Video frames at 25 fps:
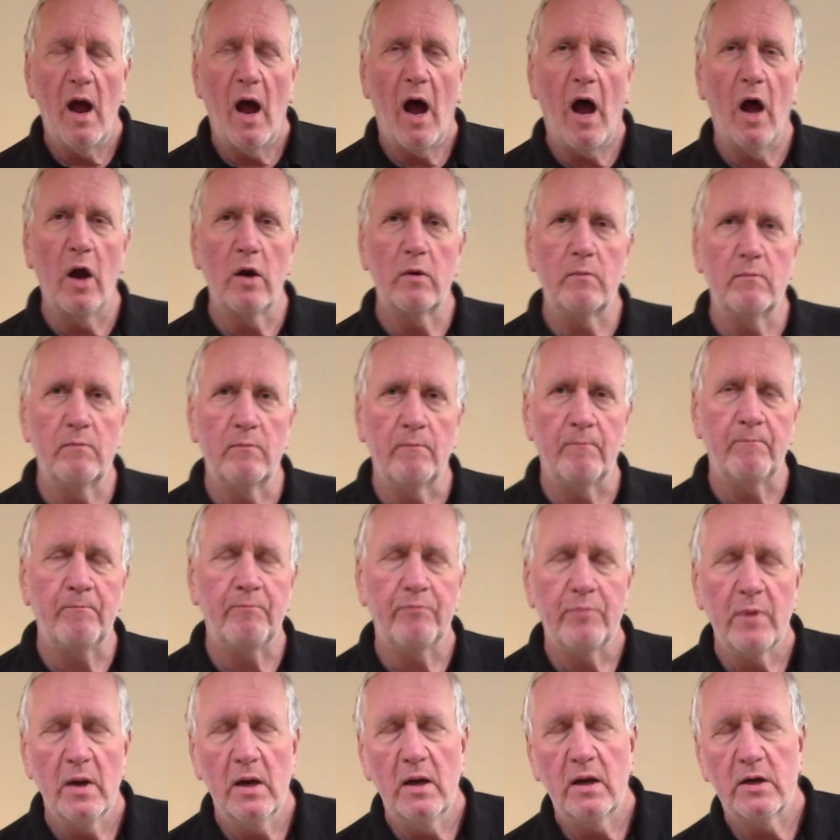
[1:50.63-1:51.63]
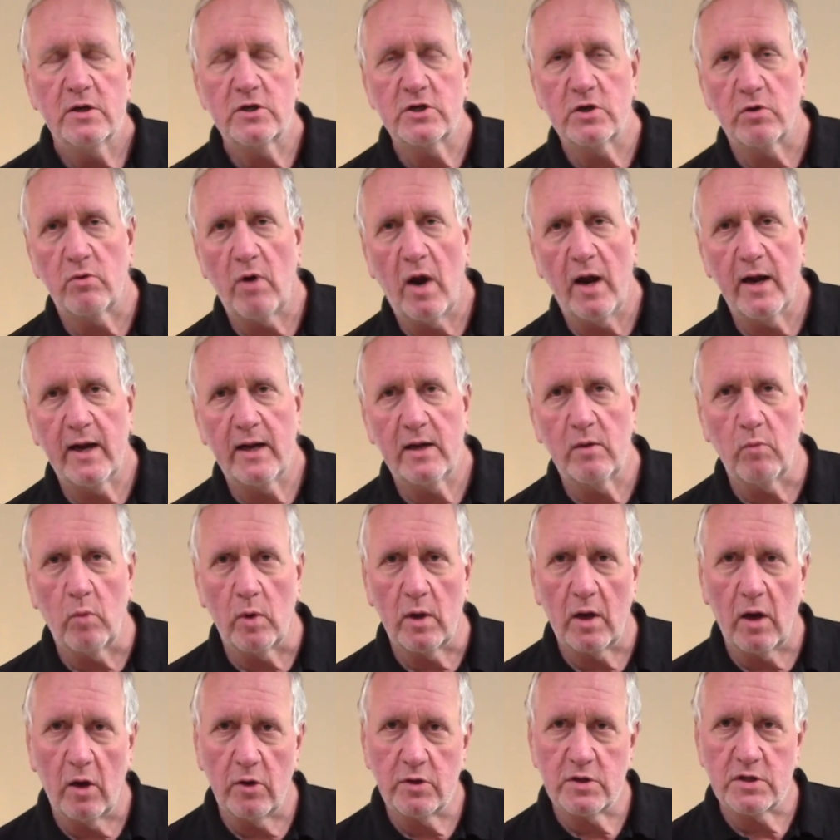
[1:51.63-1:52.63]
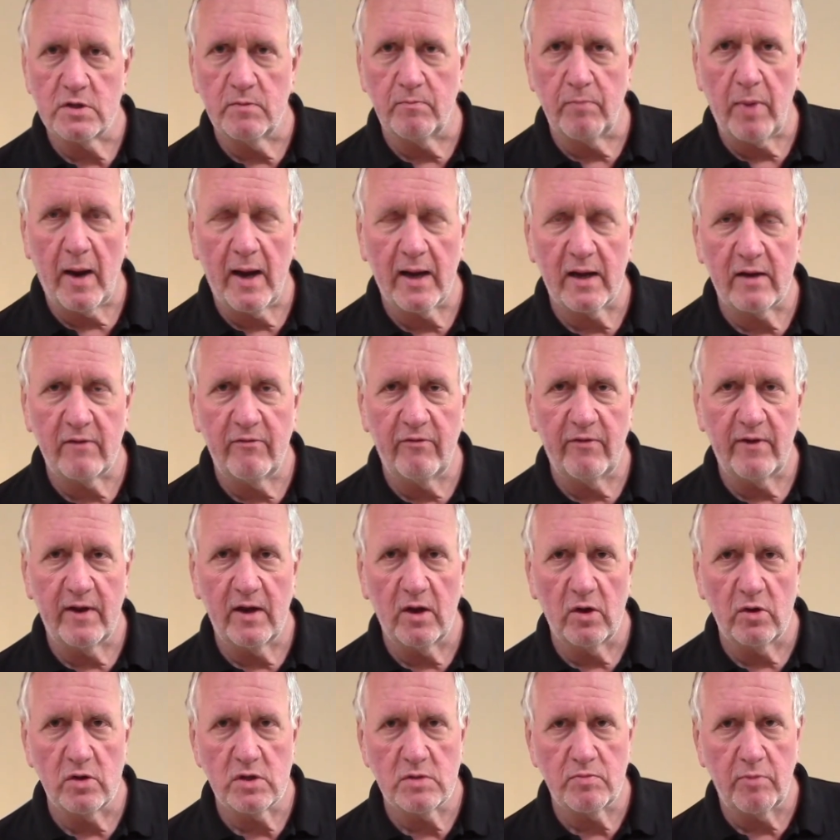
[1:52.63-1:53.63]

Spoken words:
open terrain with lots of paddy fields,